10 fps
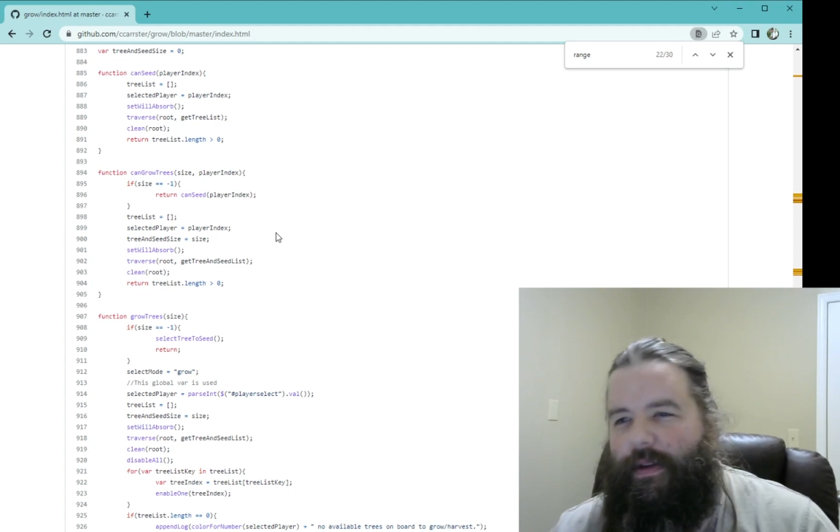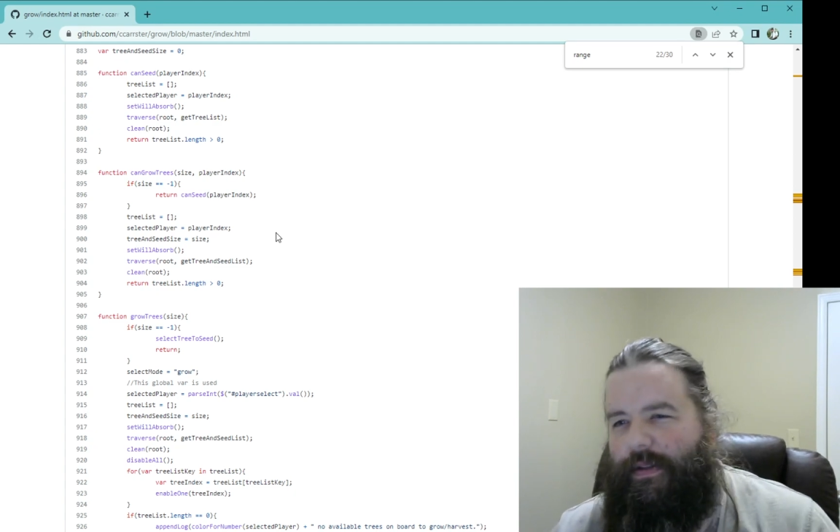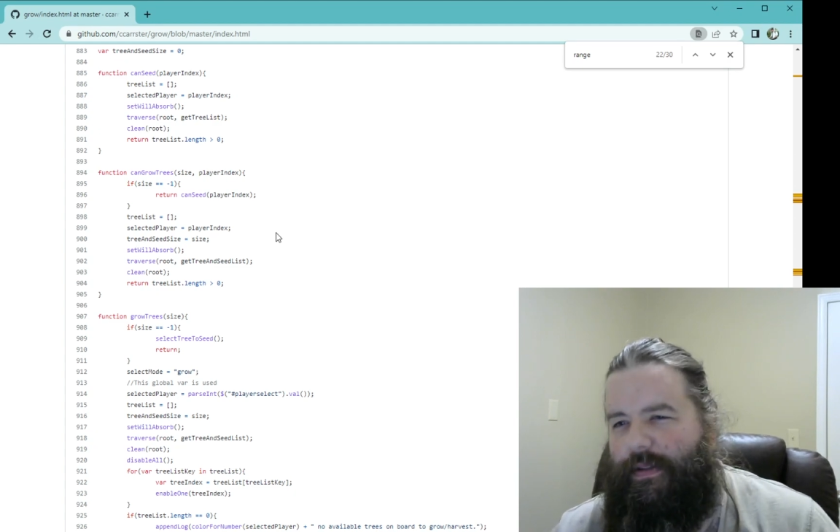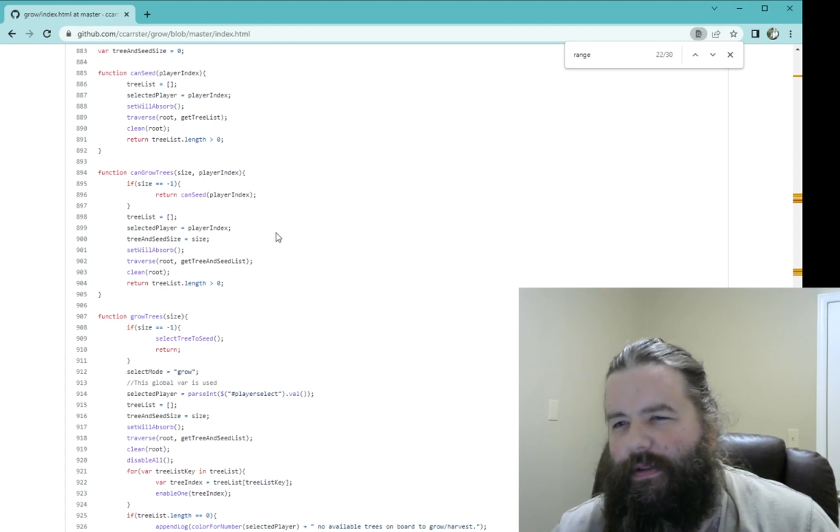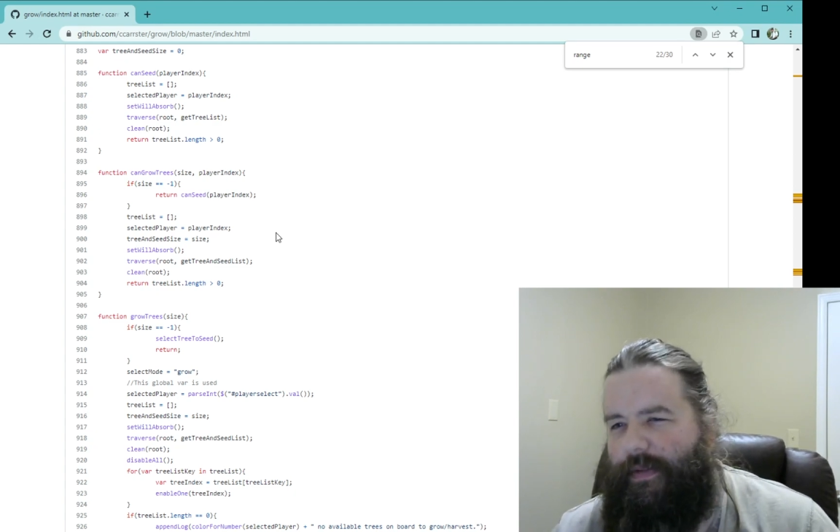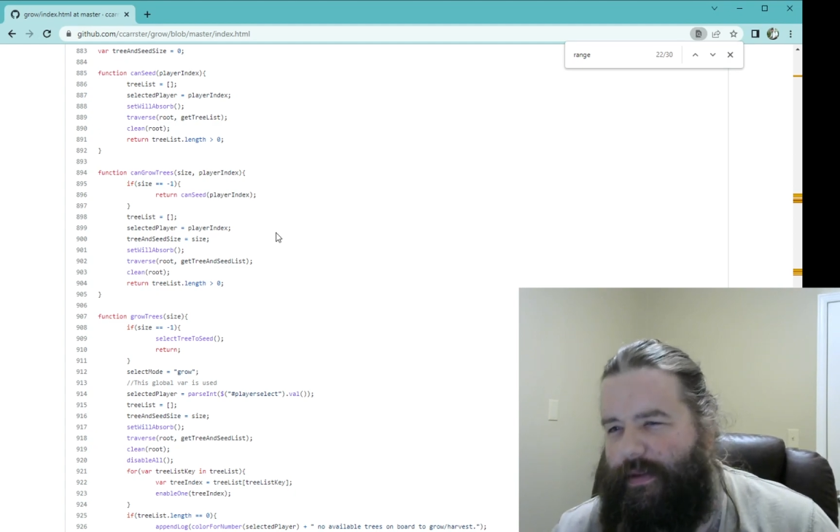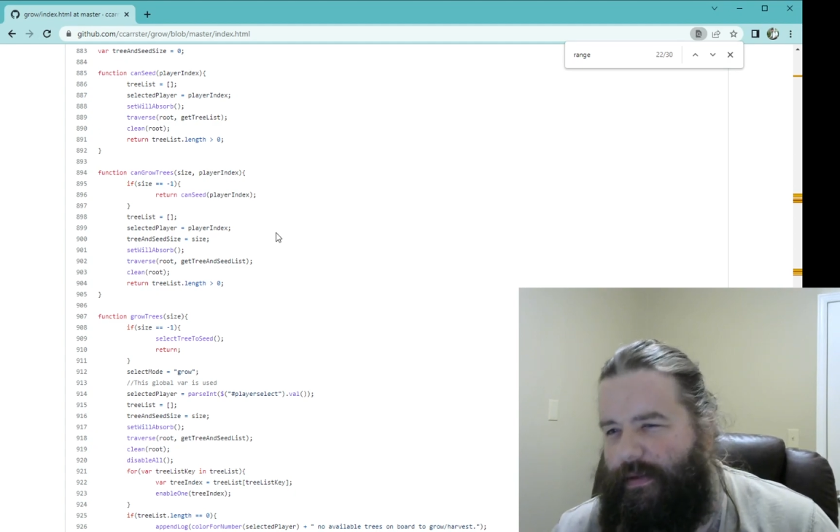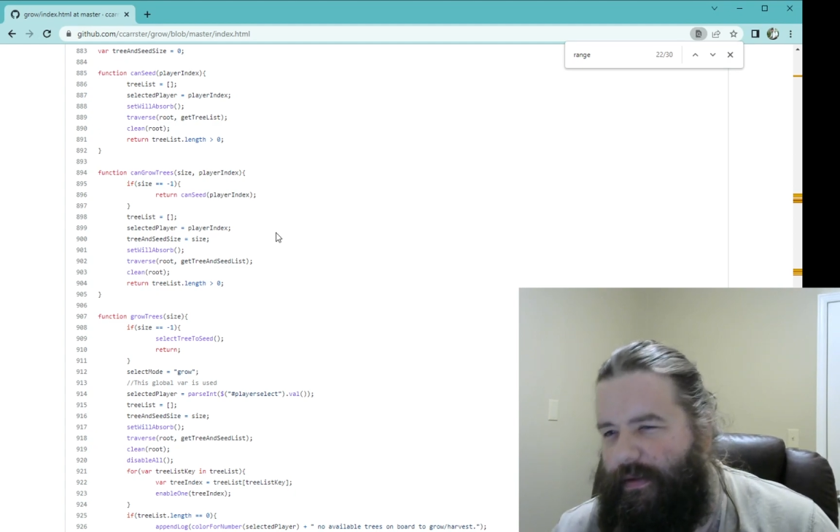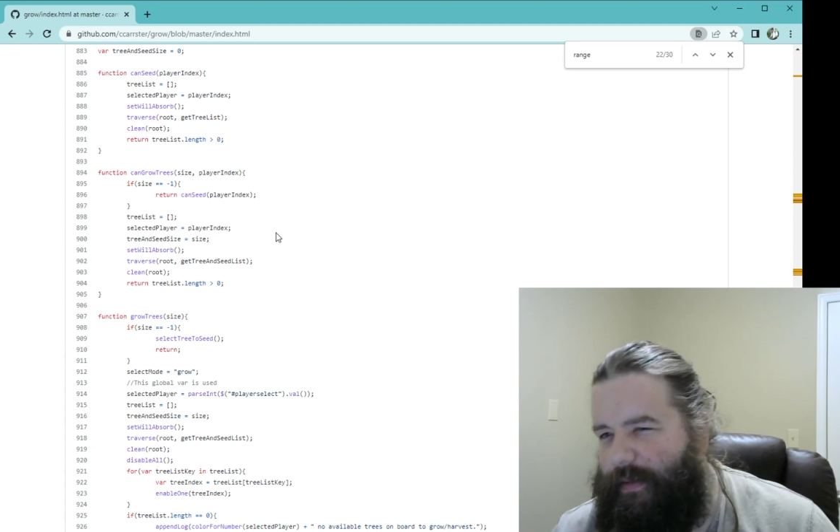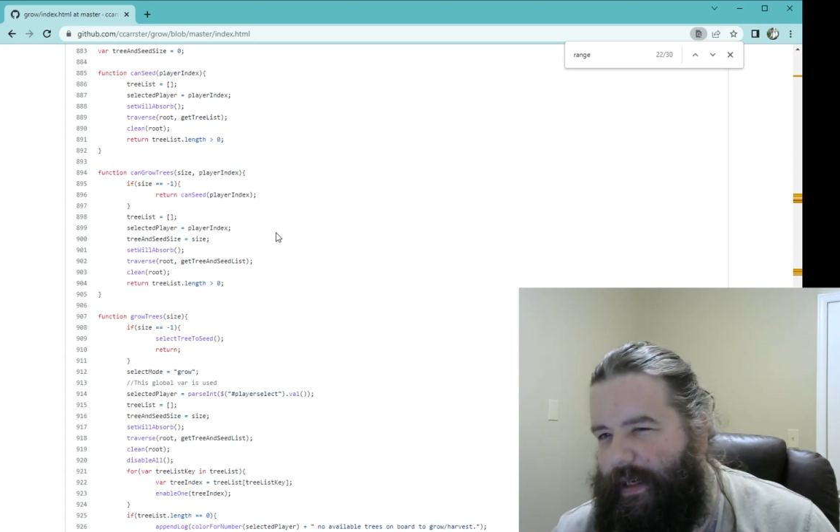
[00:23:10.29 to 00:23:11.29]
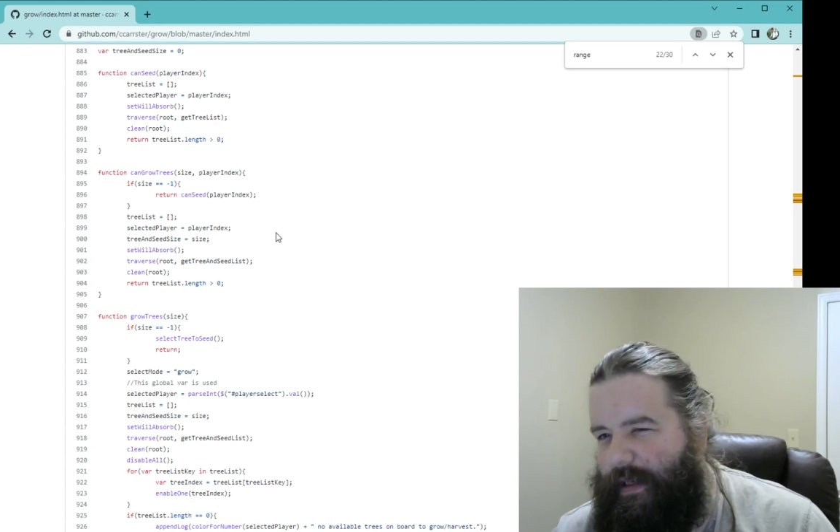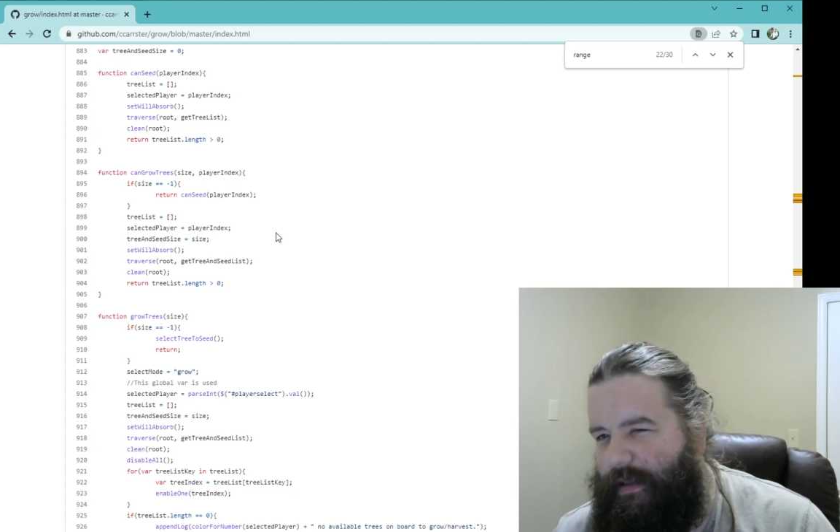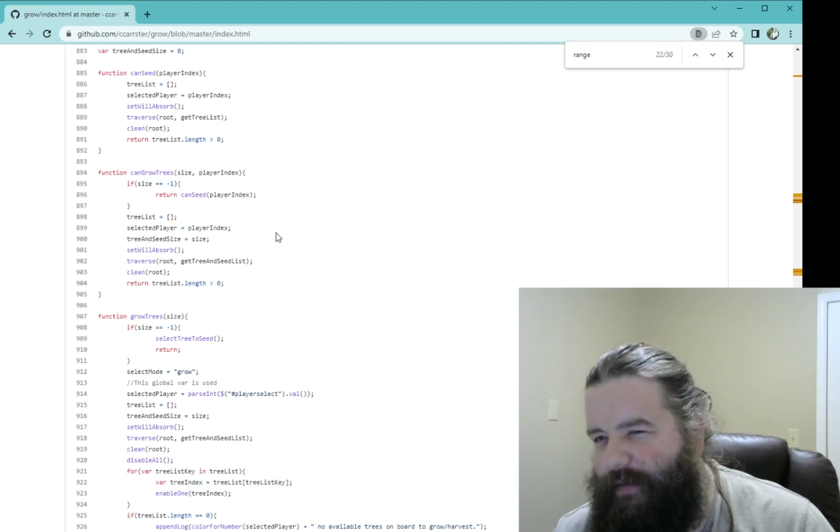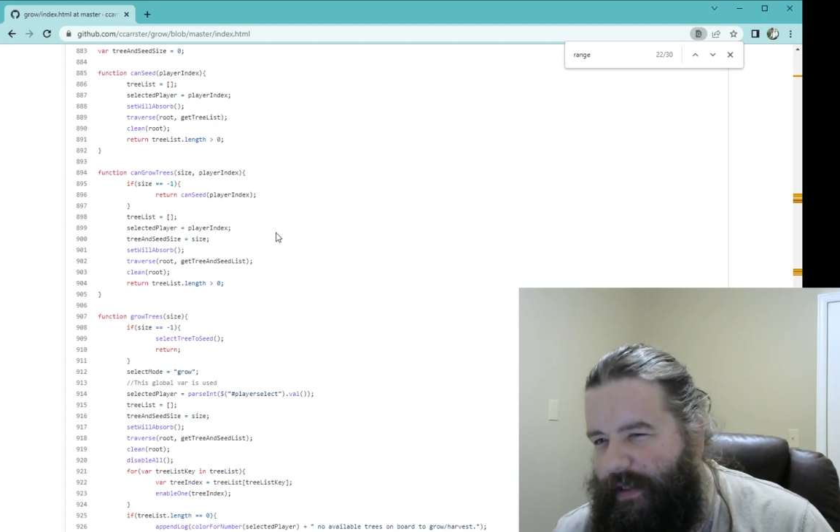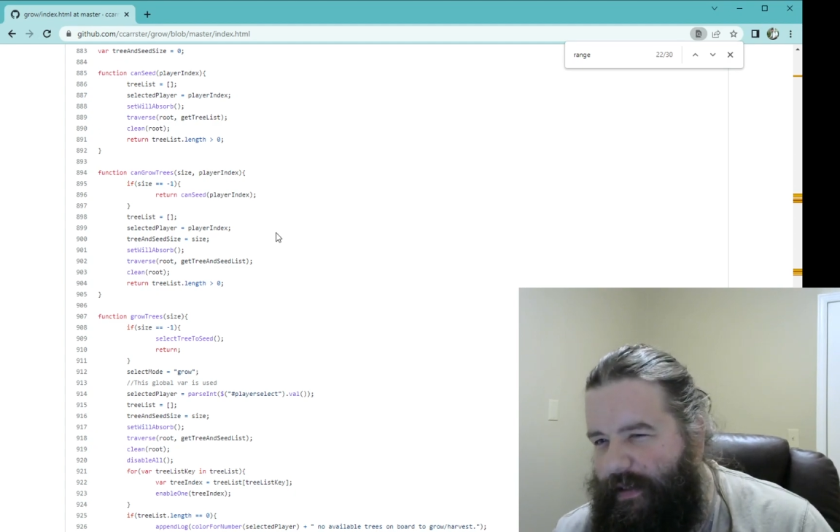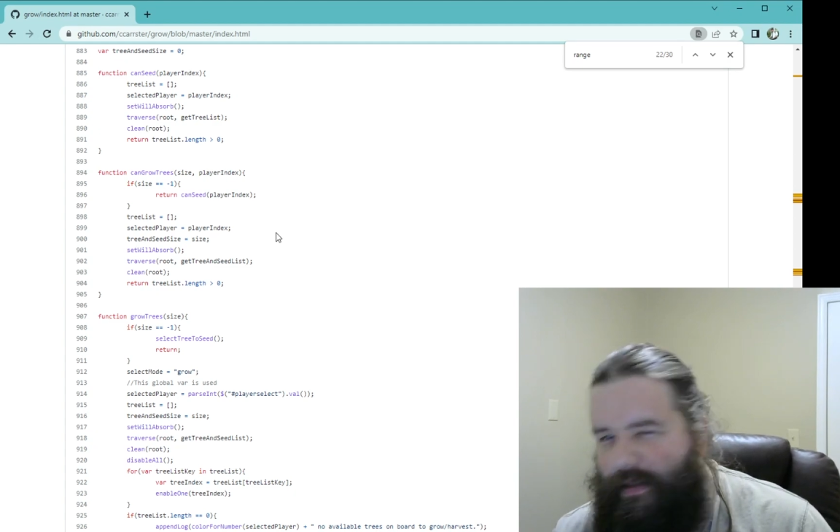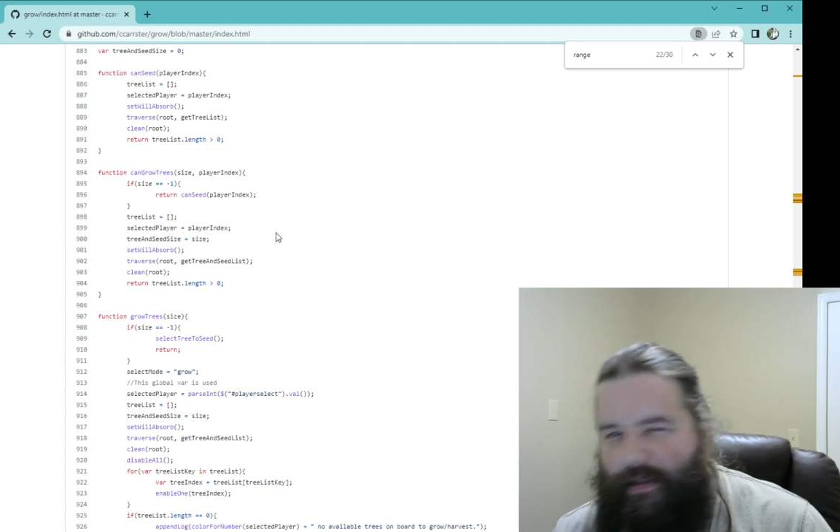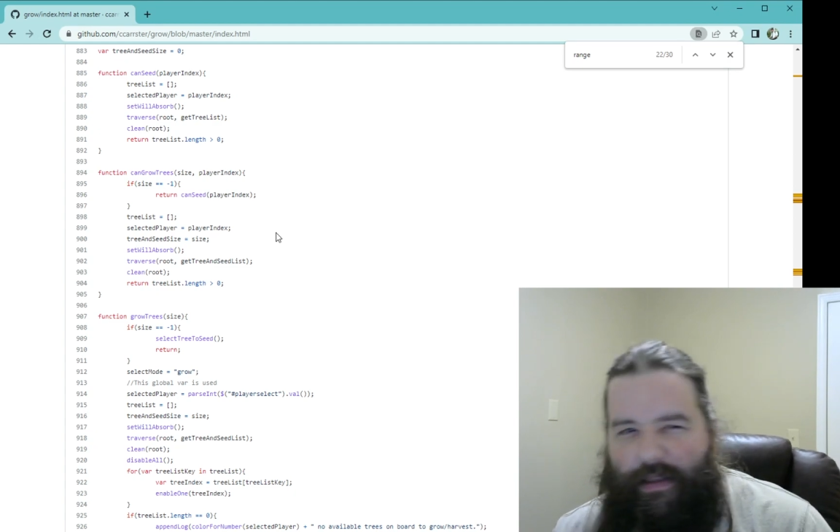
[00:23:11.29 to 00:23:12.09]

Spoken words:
So if it's already been activated,